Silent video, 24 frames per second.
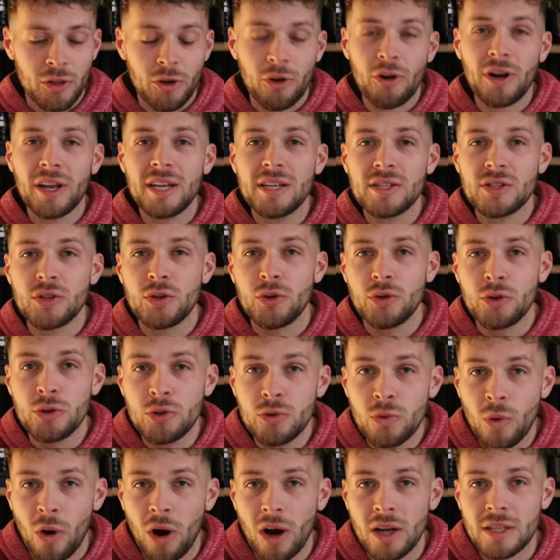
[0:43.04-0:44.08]
There is
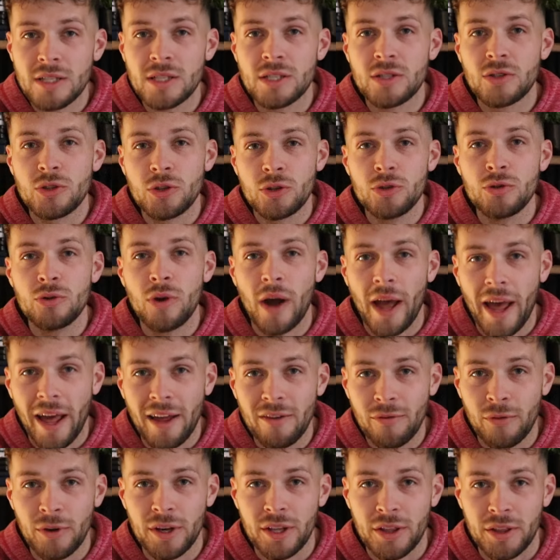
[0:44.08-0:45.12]
nuance to
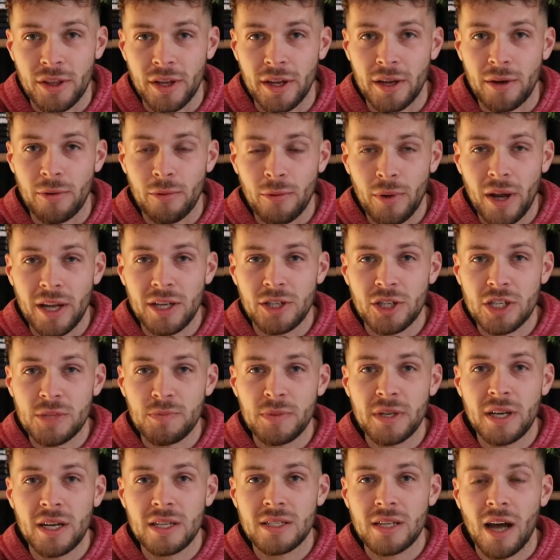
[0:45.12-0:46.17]
everything, right?
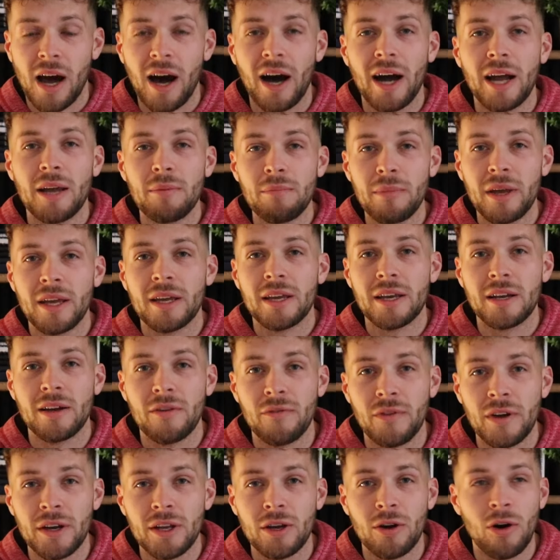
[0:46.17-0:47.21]
Just because I'm making
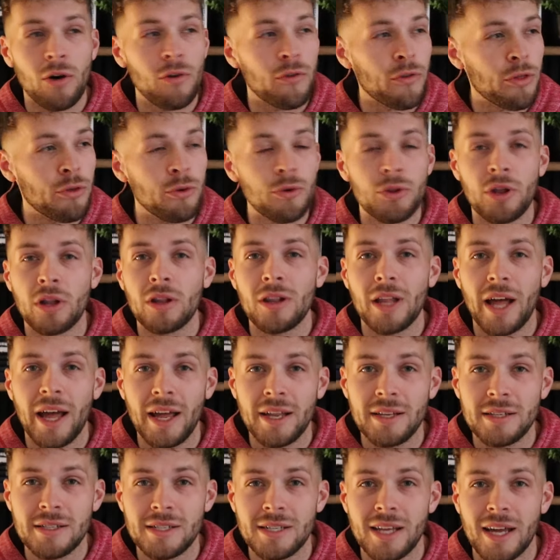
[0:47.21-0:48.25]
a video through the
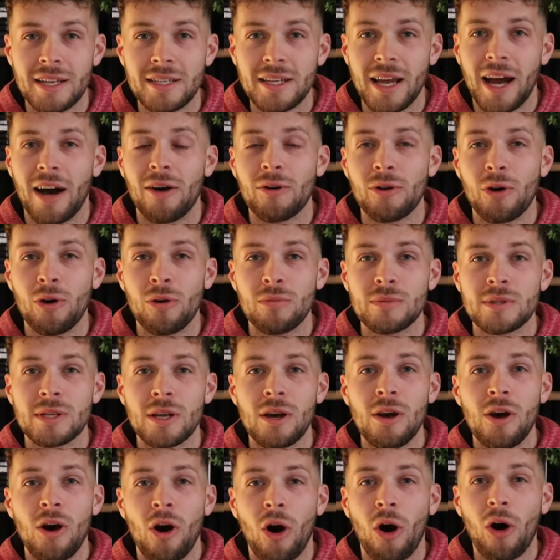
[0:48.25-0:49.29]
lens that townhomes
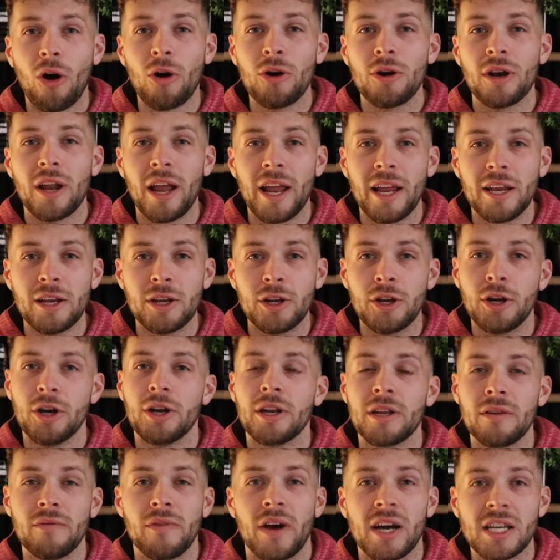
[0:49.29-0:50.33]
aren't a
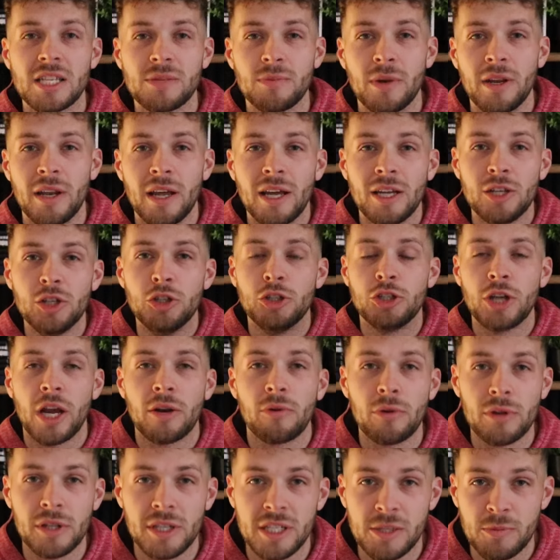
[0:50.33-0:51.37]
good investment,
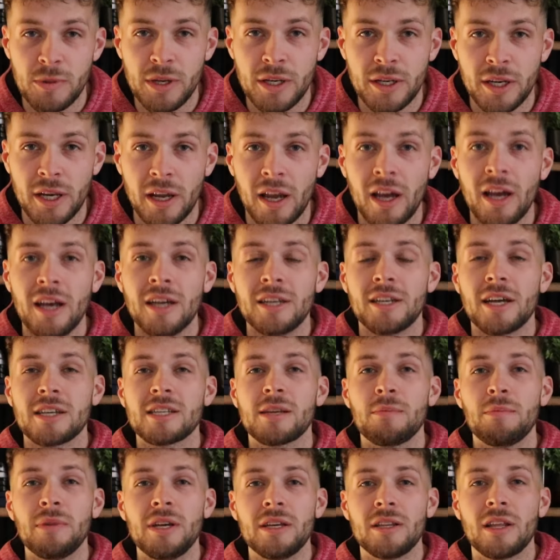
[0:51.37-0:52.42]
generally speaking,
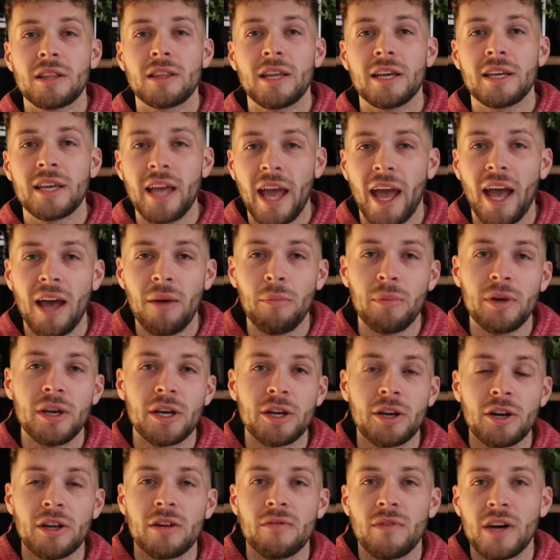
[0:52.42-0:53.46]
doesn't mean that they can't be
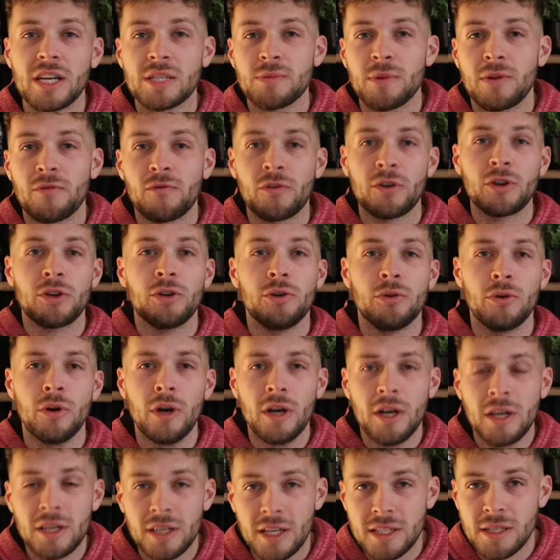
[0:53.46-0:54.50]
a good investment for you.
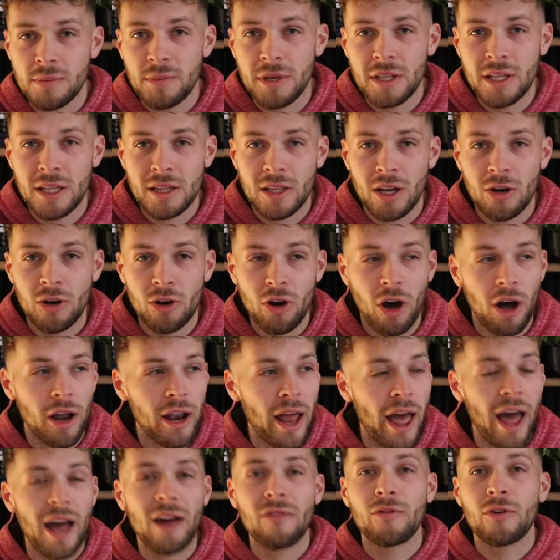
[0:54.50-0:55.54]
Doesn't mean that they're
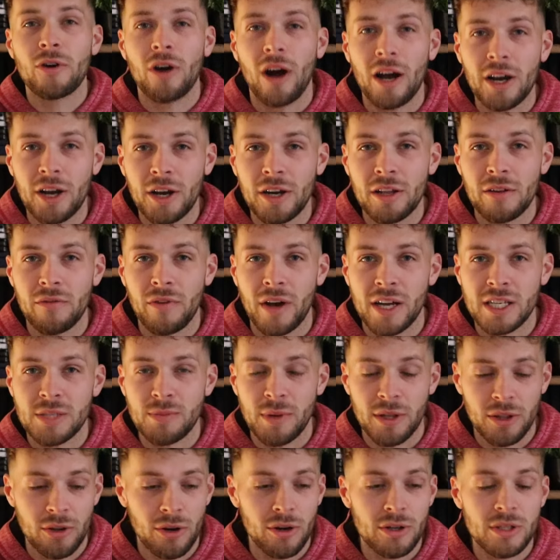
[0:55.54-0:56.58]
not ever a good
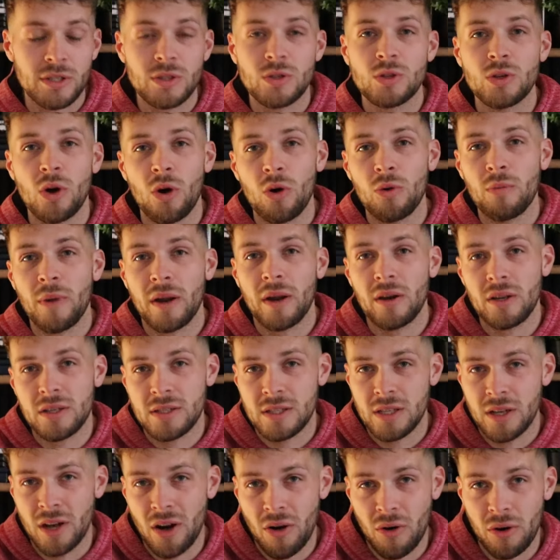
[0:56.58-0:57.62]
investment. There are so many
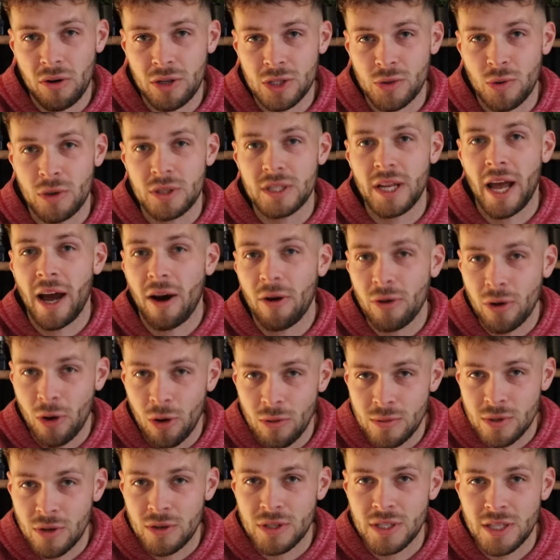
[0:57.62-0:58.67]
scenarios where
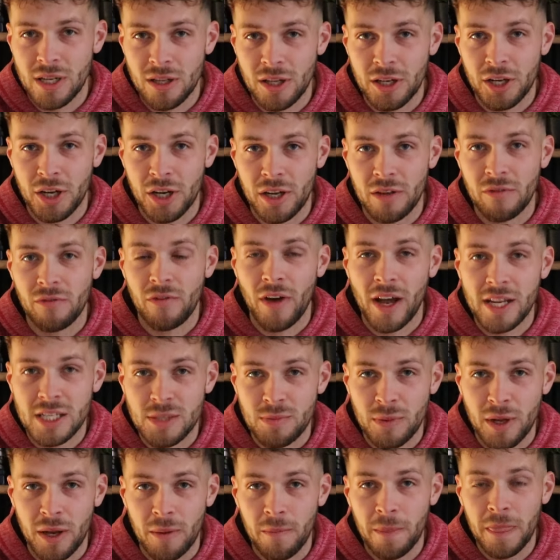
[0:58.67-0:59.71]
townhomes are still a good
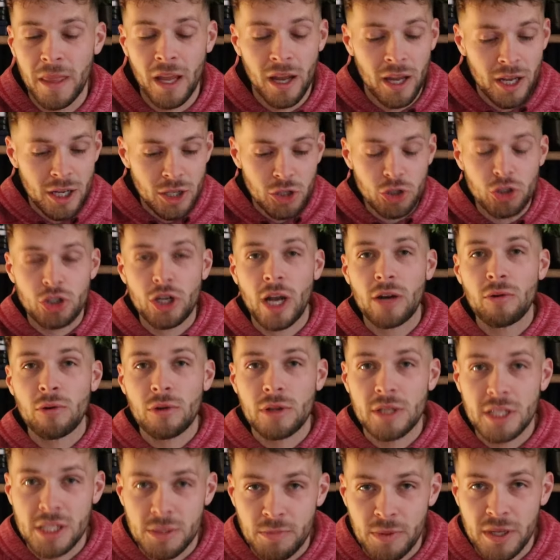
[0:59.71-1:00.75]
investment.
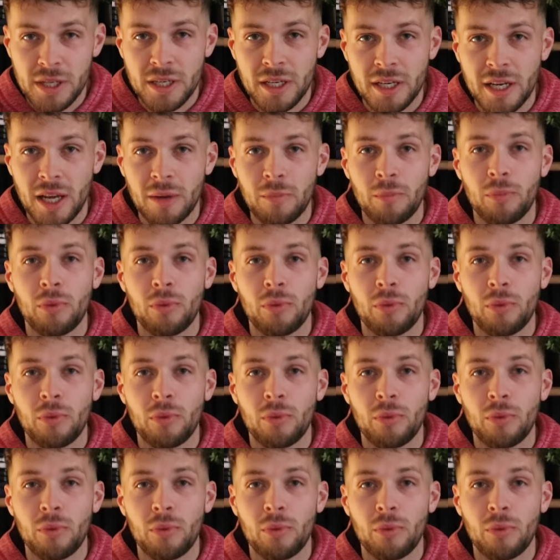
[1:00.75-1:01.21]
Generally speaking